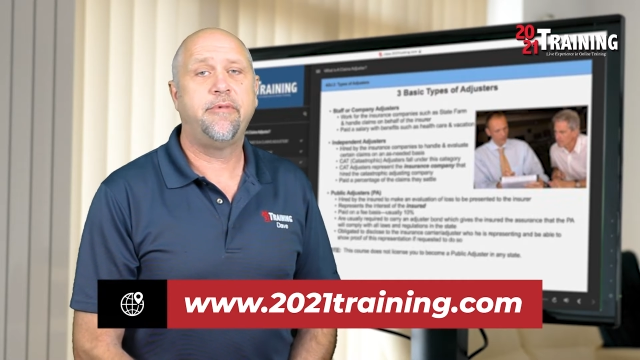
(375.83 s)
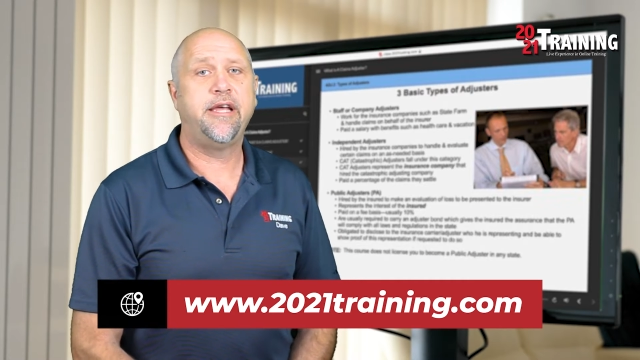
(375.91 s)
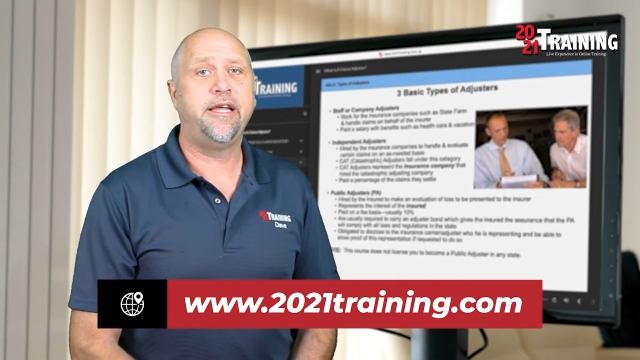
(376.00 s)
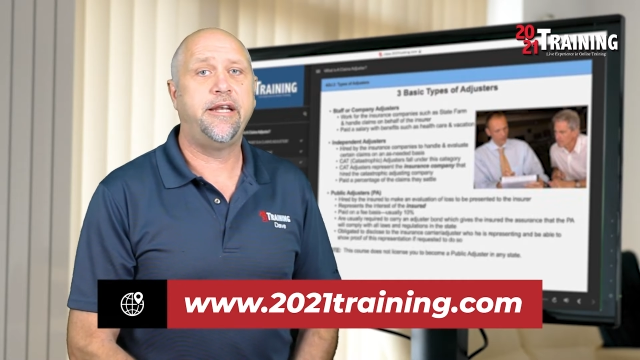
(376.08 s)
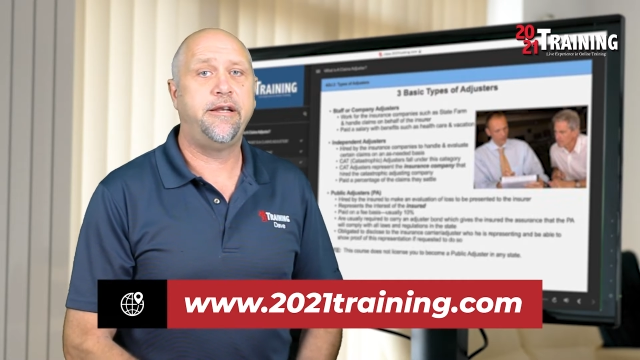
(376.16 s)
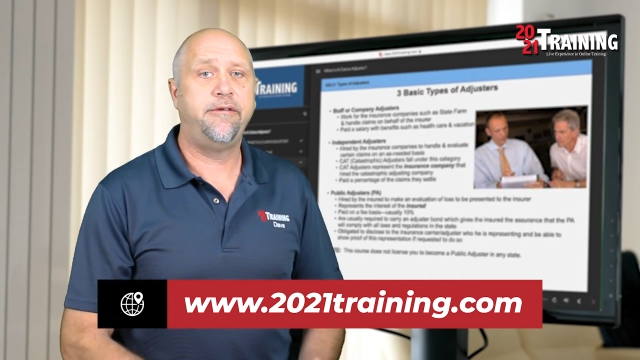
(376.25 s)

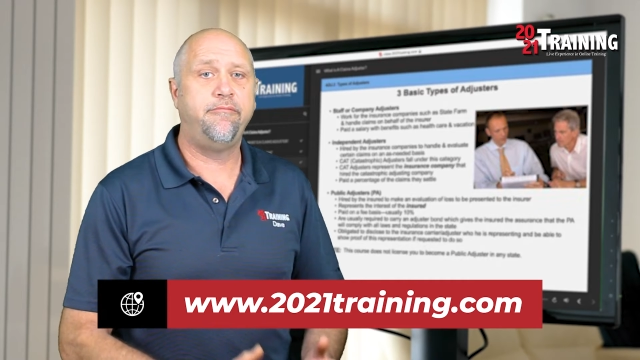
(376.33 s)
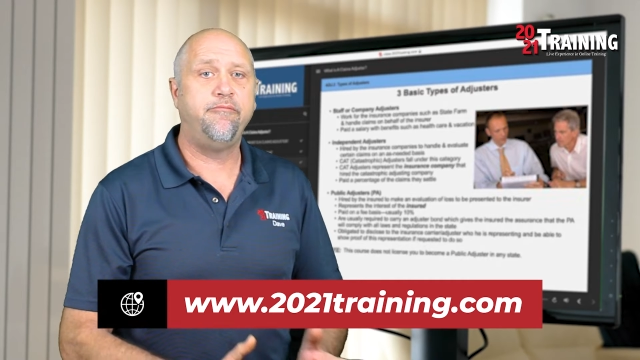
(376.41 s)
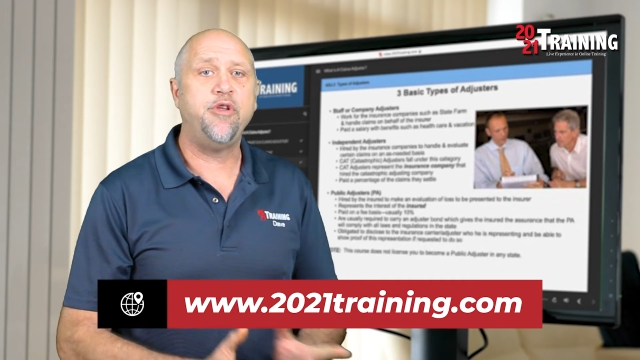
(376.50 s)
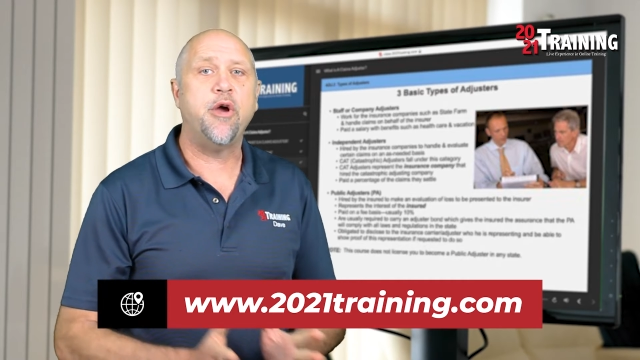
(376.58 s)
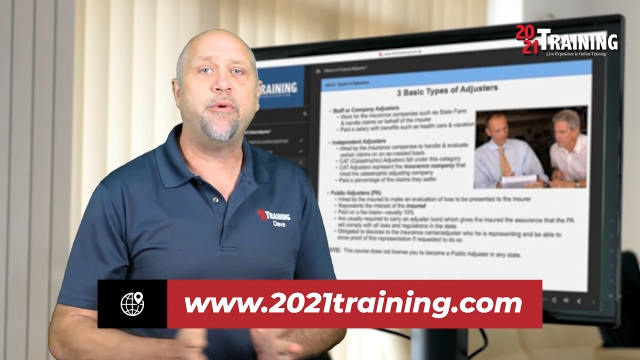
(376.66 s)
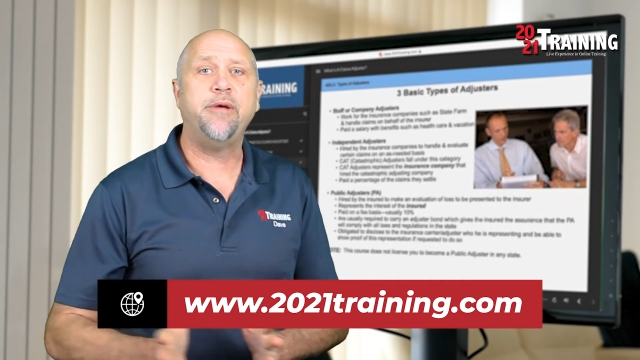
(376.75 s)
and
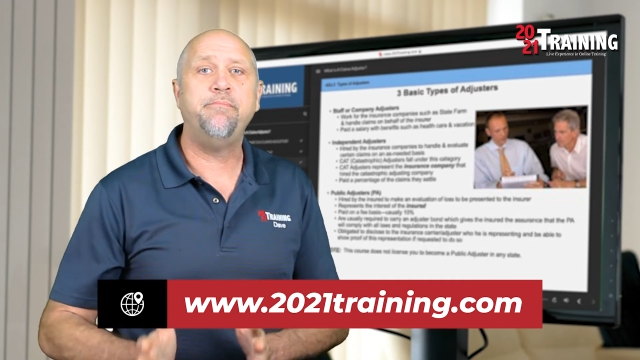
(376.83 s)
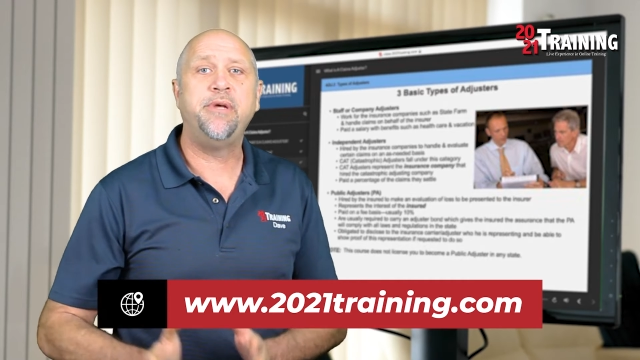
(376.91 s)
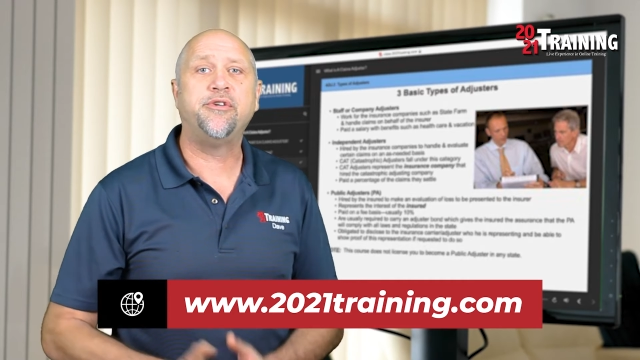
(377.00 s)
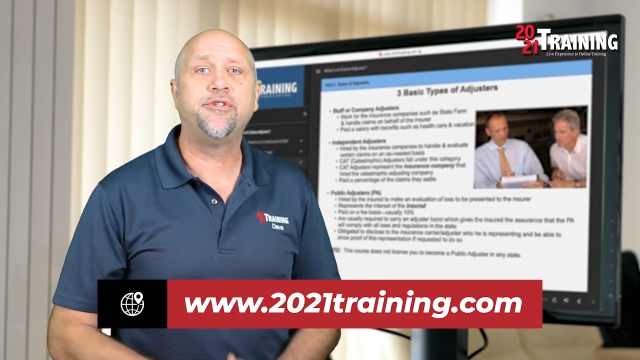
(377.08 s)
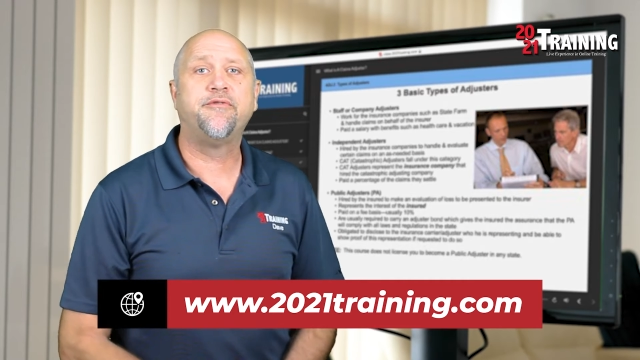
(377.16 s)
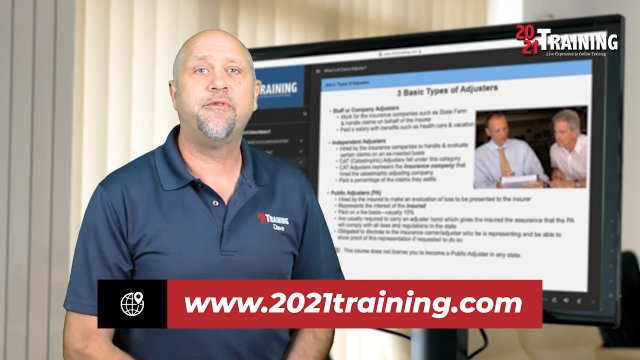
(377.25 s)
it
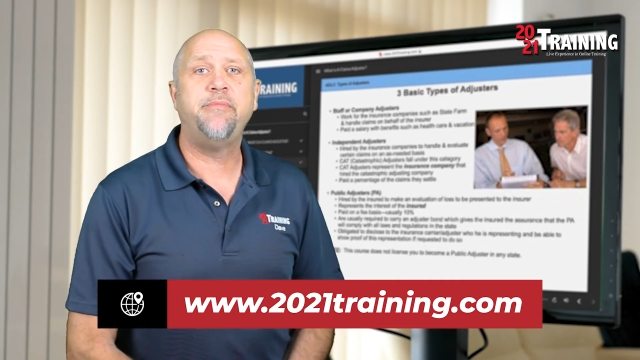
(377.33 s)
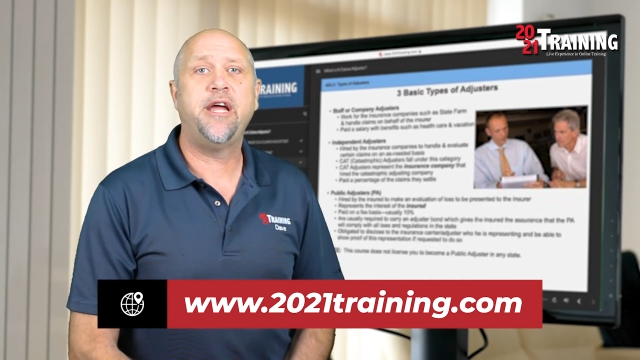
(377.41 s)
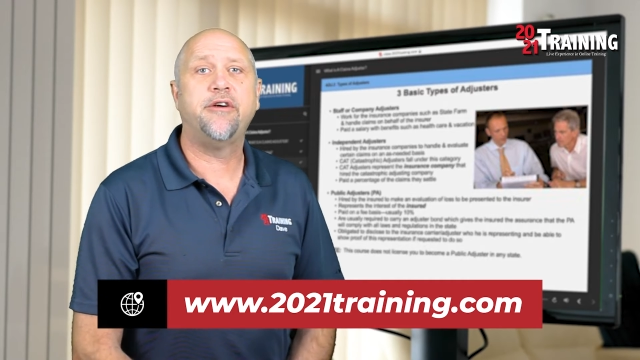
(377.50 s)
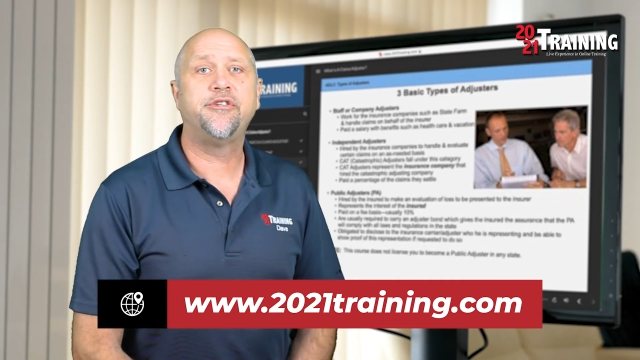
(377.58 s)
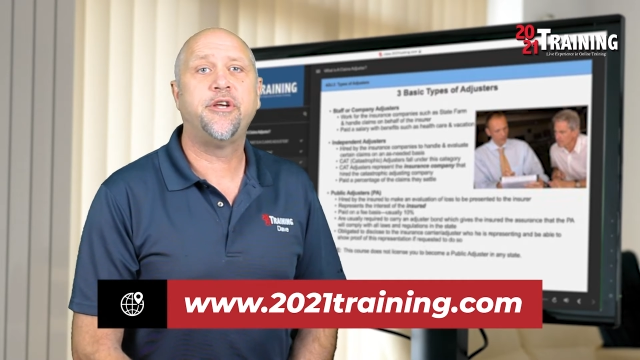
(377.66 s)
builds from there.